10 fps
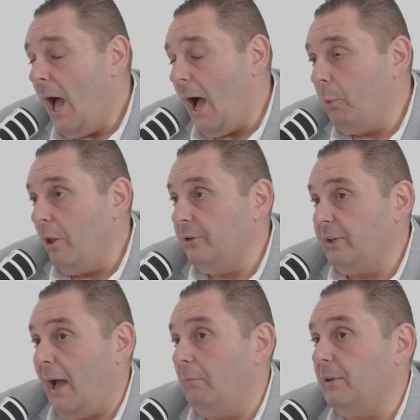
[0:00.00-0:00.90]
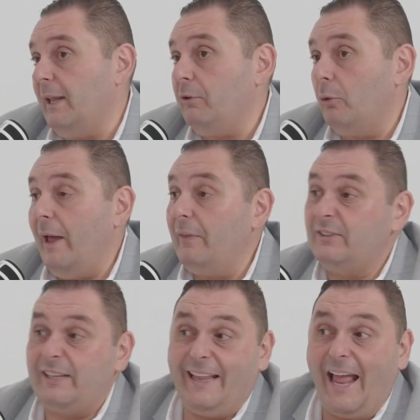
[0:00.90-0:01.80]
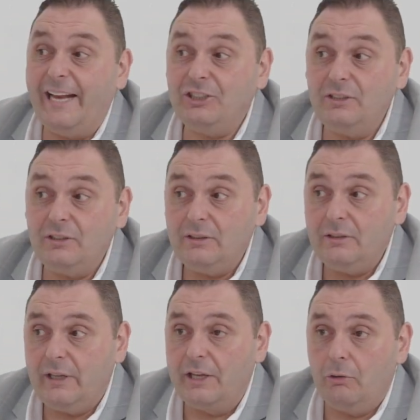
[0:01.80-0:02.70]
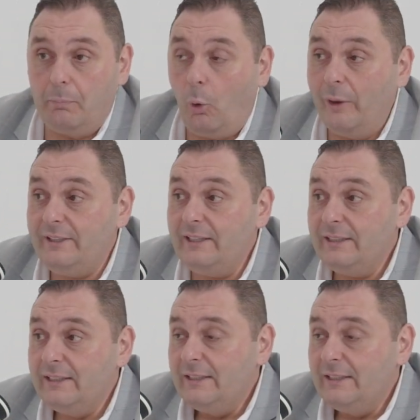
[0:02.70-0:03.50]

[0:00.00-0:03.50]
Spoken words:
Whether it's a comfort level around the selling agent that you're appointing.